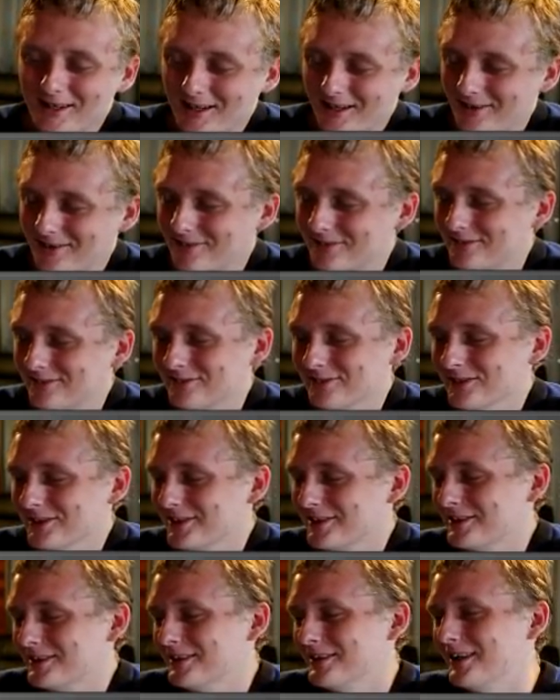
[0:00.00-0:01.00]
I
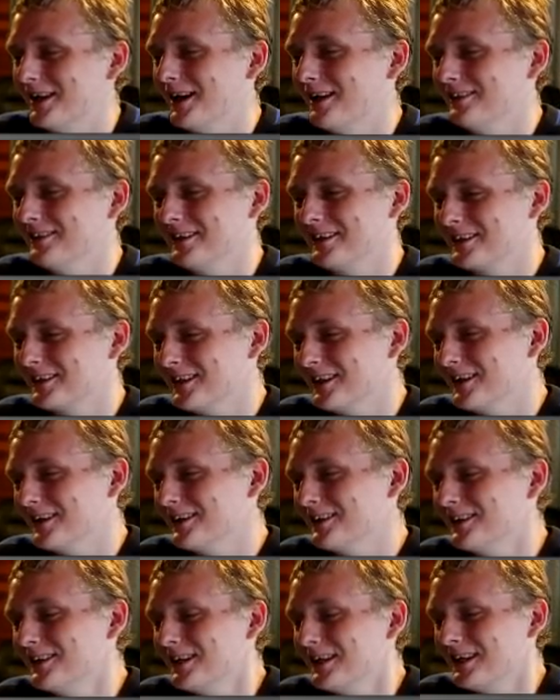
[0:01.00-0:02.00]
really did not like
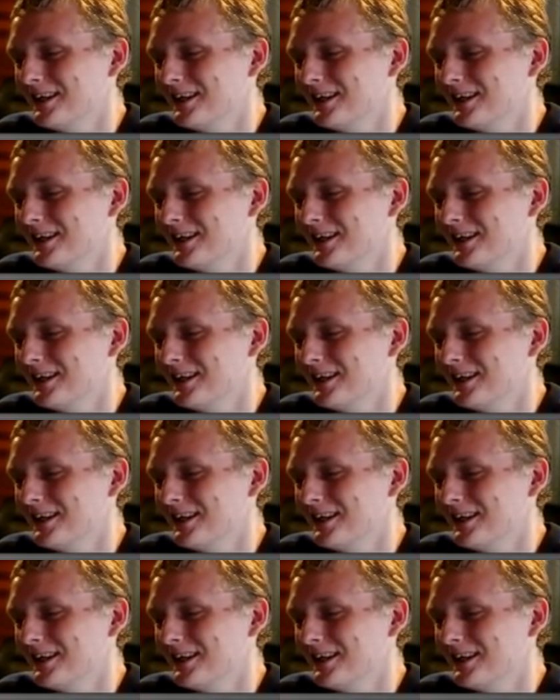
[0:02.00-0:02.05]
that.